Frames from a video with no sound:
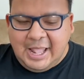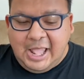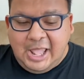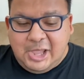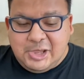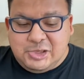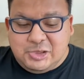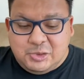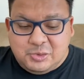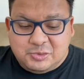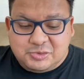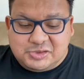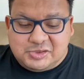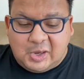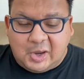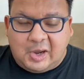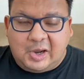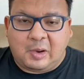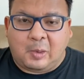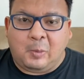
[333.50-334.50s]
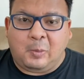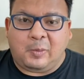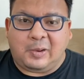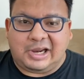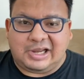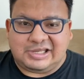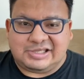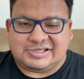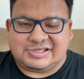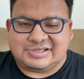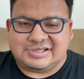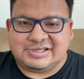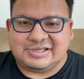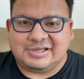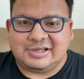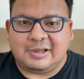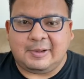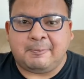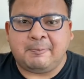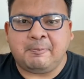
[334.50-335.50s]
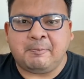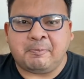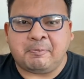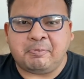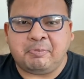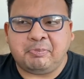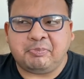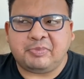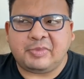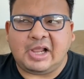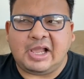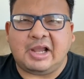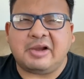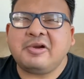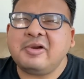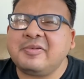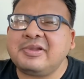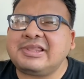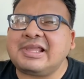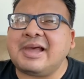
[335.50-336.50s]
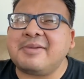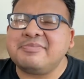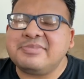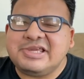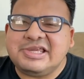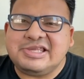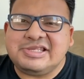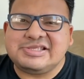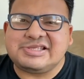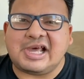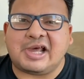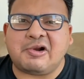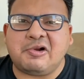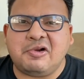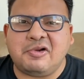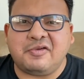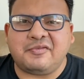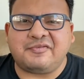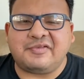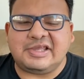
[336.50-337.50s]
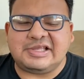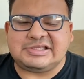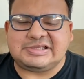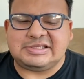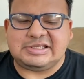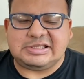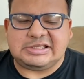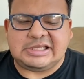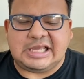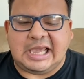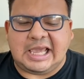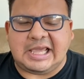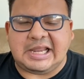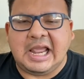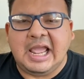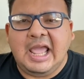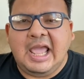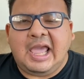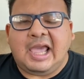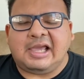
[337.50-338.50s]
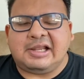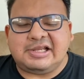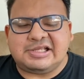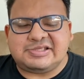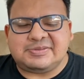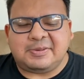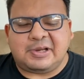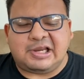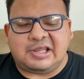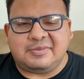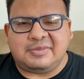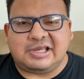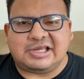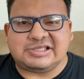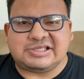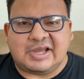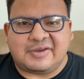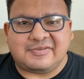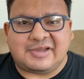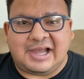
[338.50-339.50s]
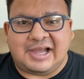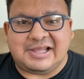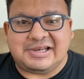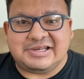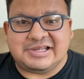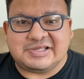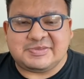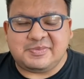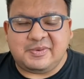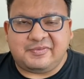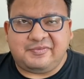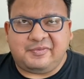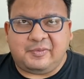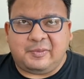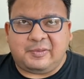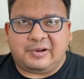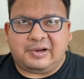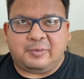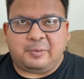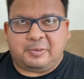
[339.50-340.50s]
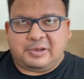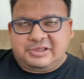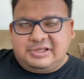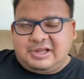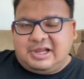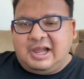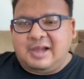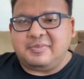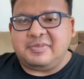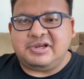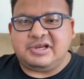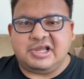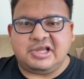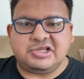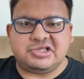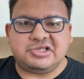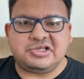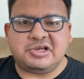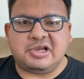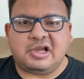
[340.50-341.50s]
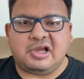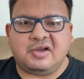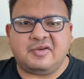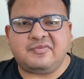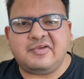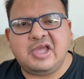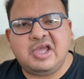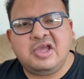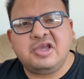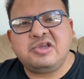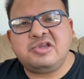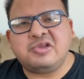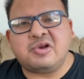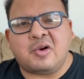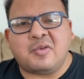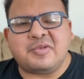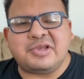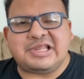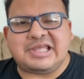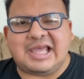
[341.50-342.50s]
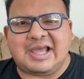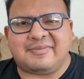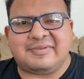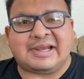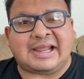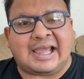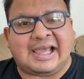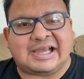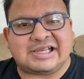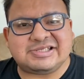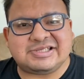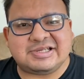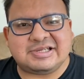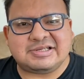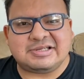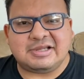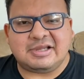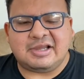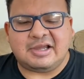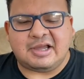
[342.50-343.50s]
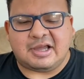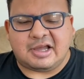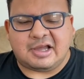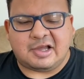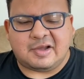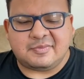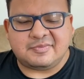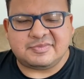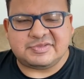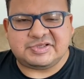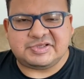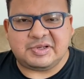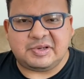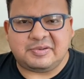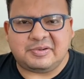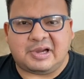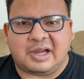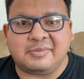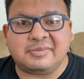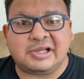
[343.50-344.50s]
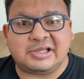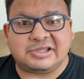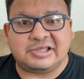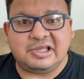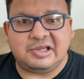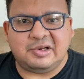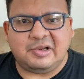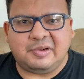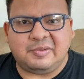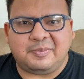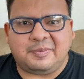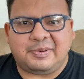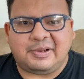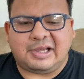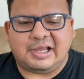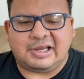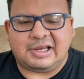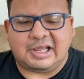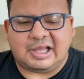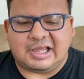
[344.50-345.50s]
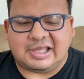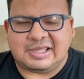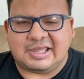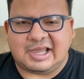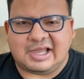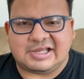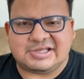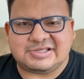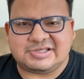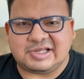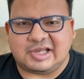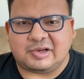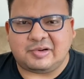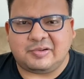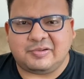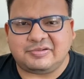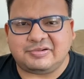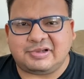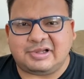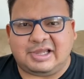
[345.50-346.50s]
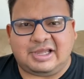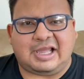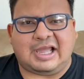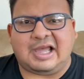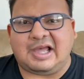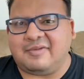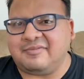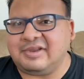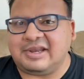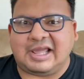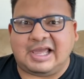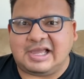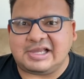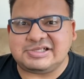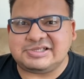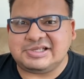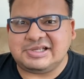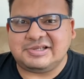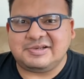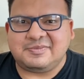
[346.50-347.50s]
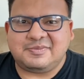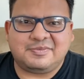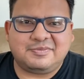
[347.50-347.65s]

You talk white. I don't know what that means. I don't know if it... And it's funny because I've gotten this before with the combination of, you don't really have an accent. So I'm Latino, but I guess I don't have an accent.